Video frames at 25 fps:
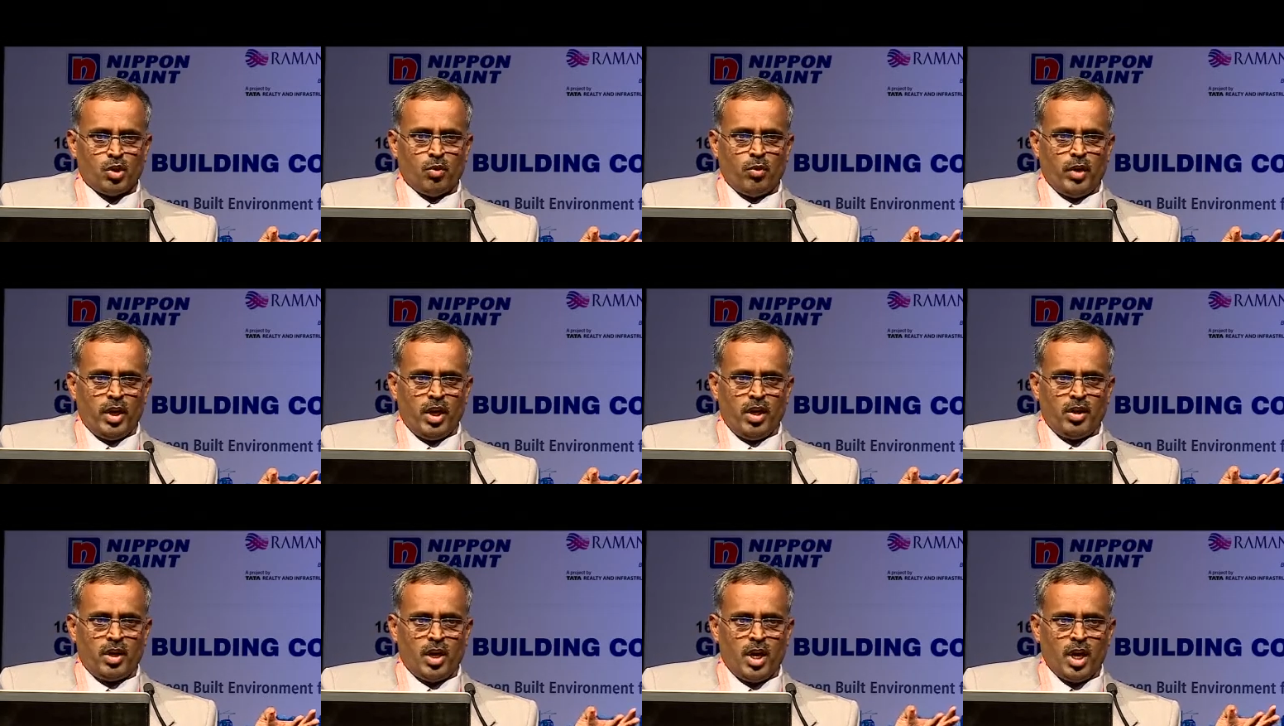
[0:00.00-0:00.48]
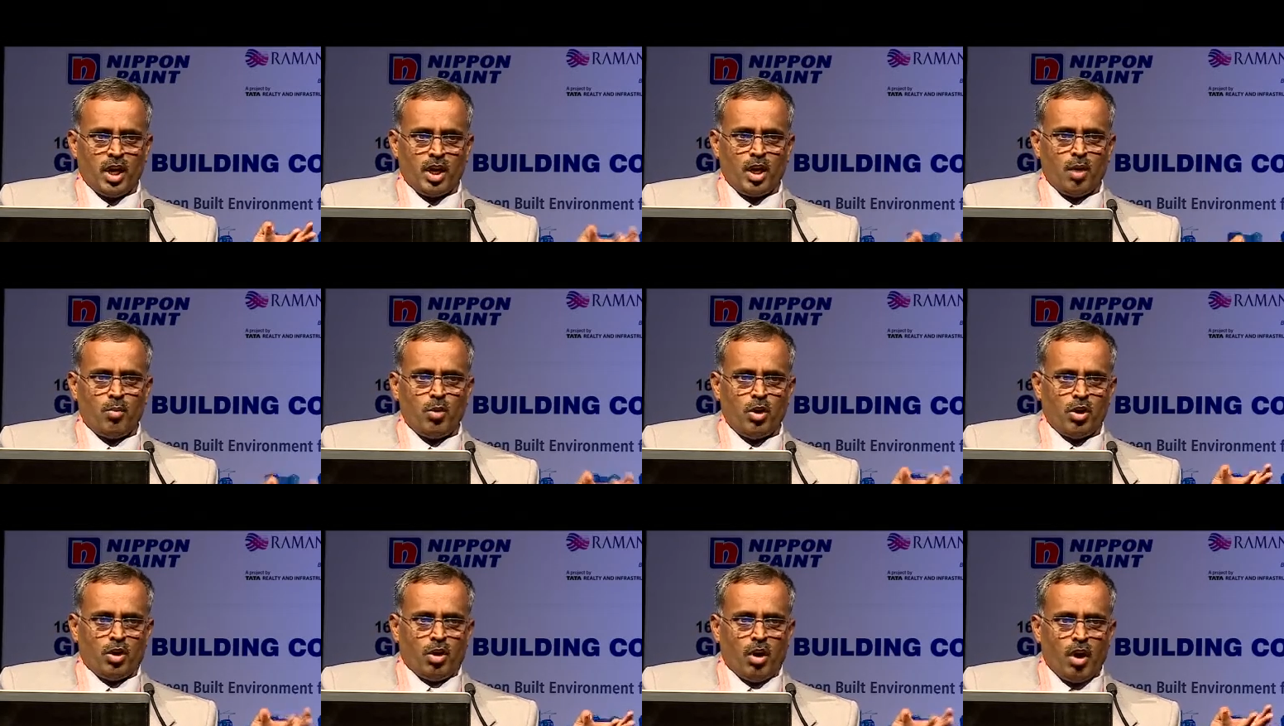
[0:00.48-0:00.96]
So when you
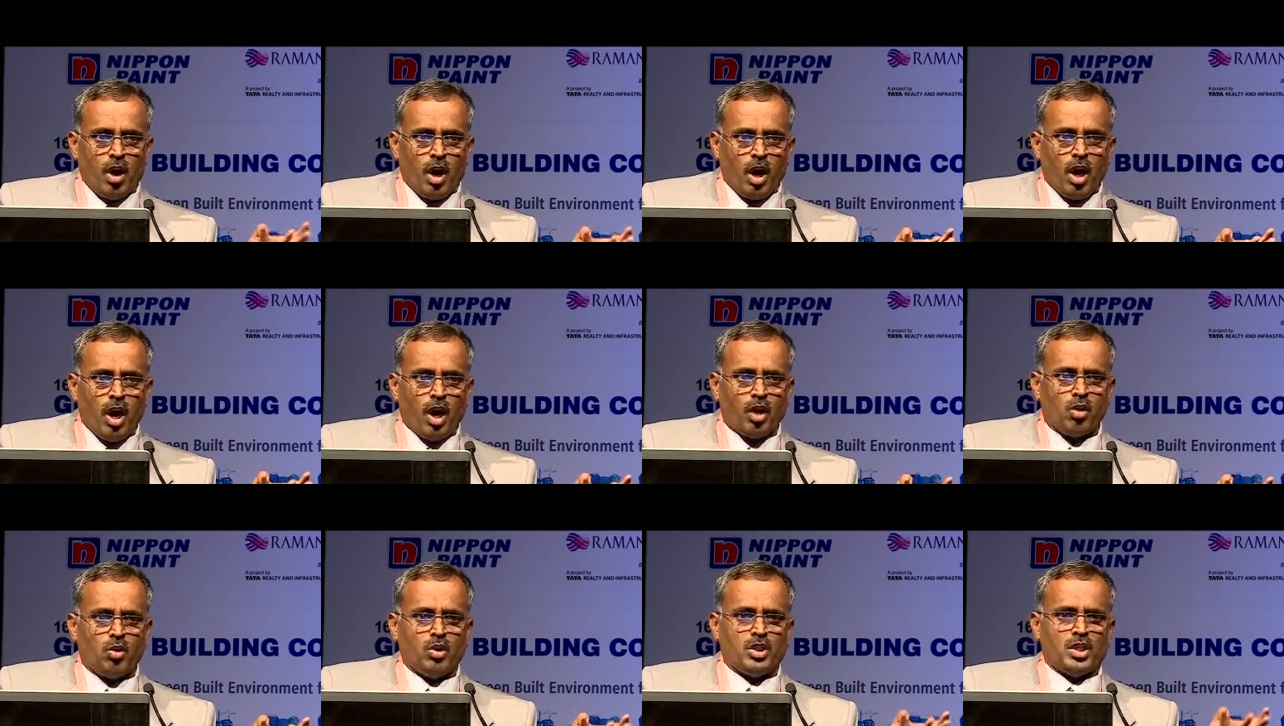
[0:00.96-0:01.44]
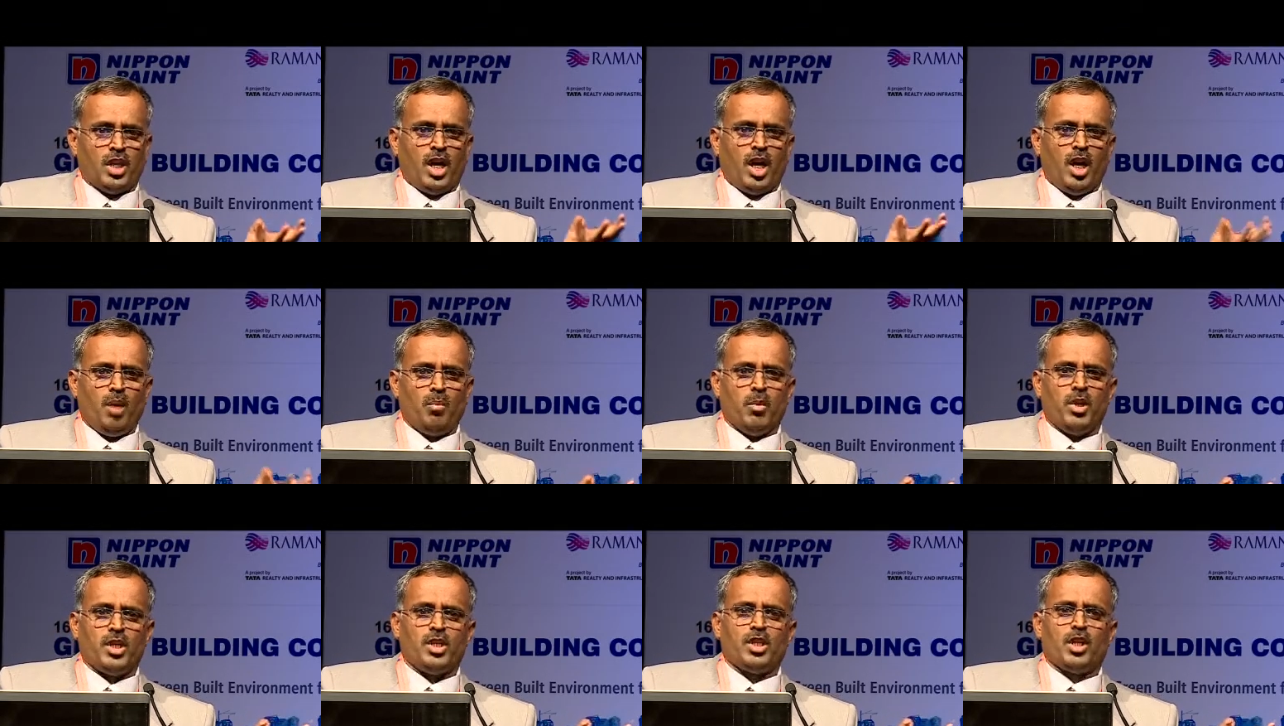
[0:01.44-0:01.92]
talk about all those
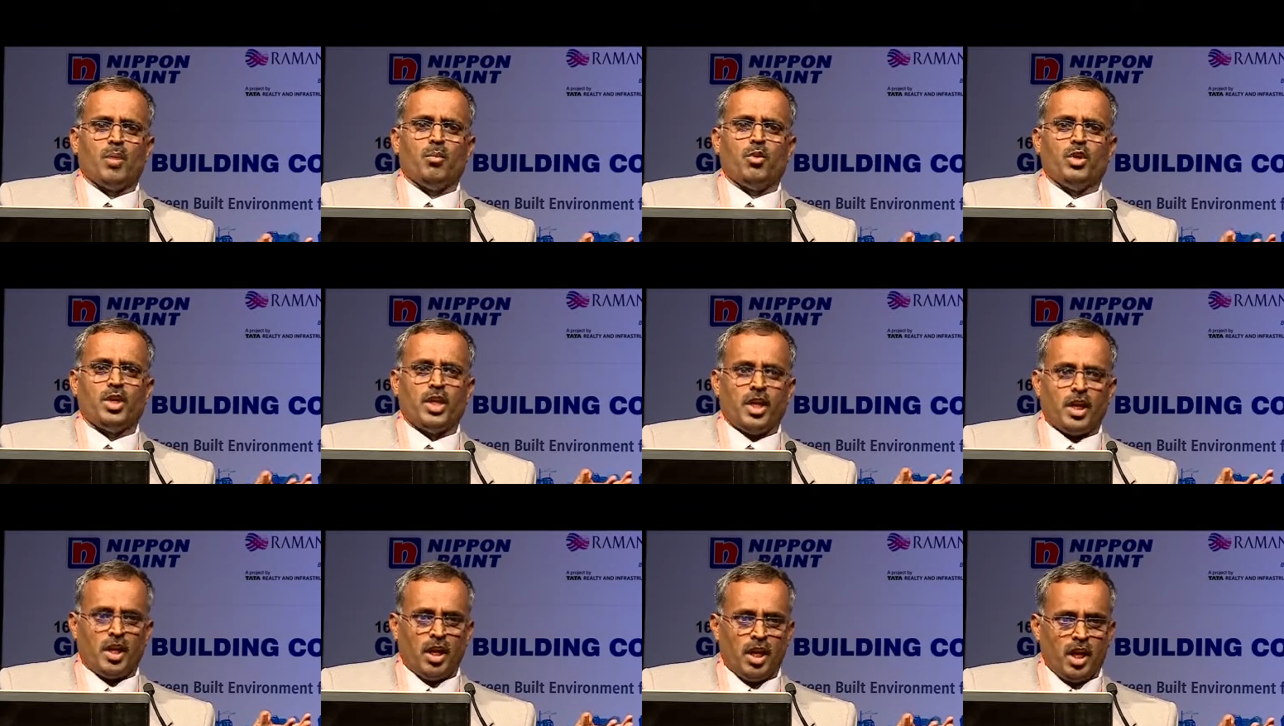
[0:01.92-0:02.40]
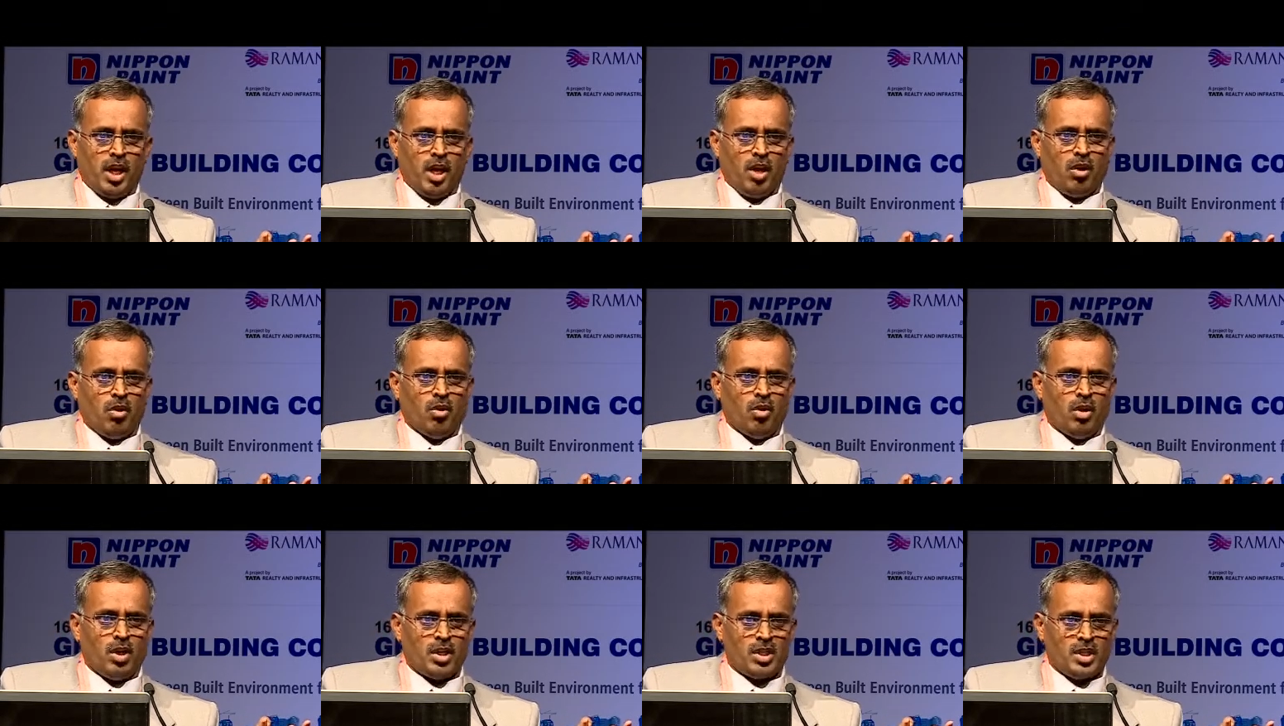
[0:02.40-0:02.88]
elements about the
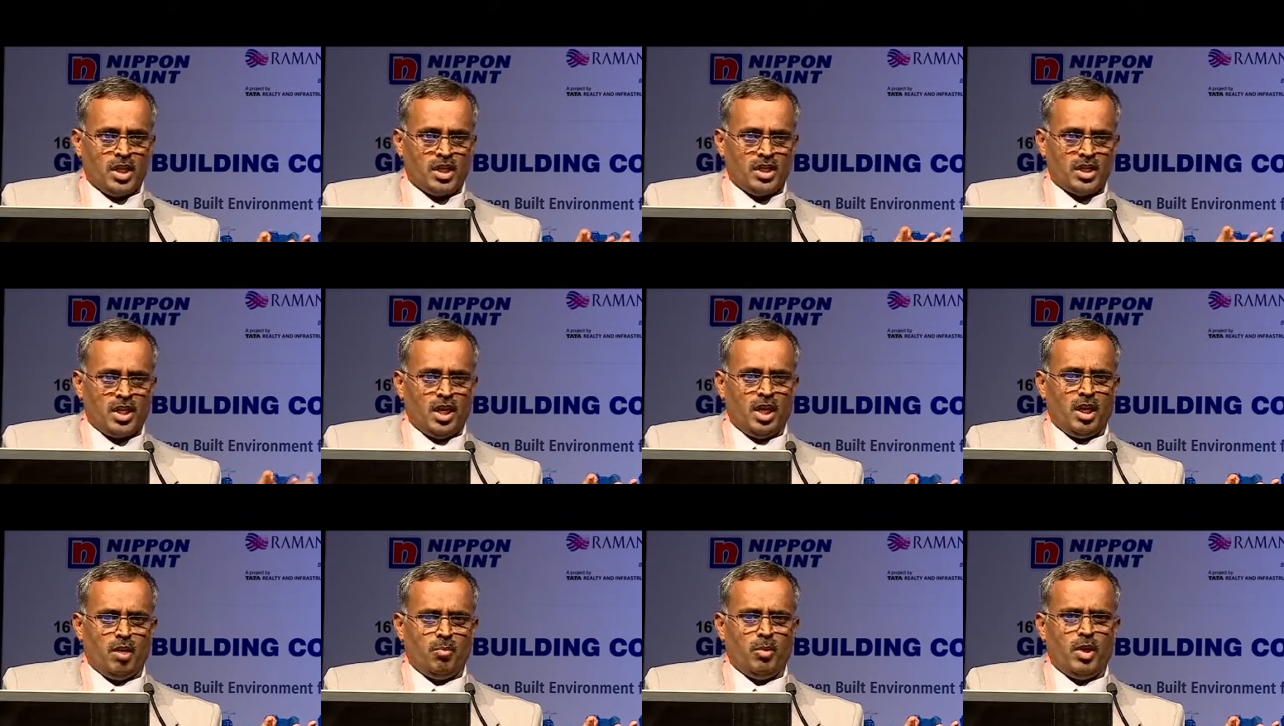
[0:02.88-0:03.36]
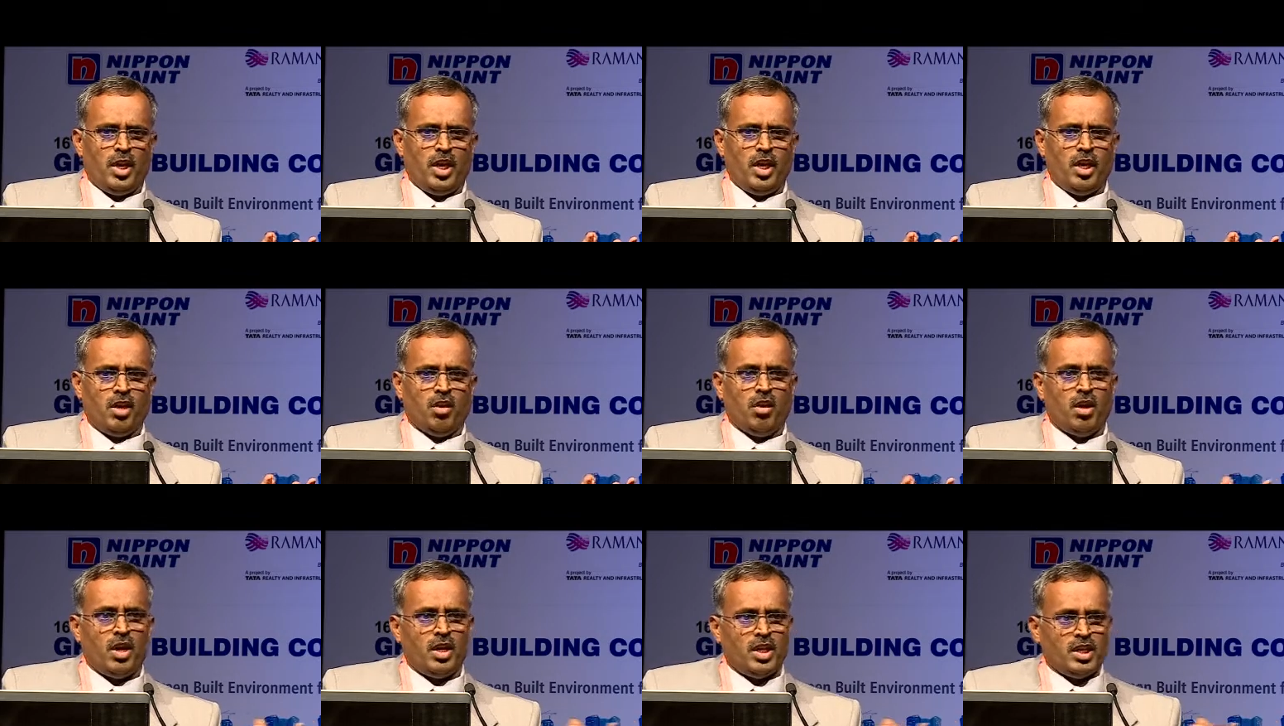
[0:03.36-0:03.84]
green or sustainability,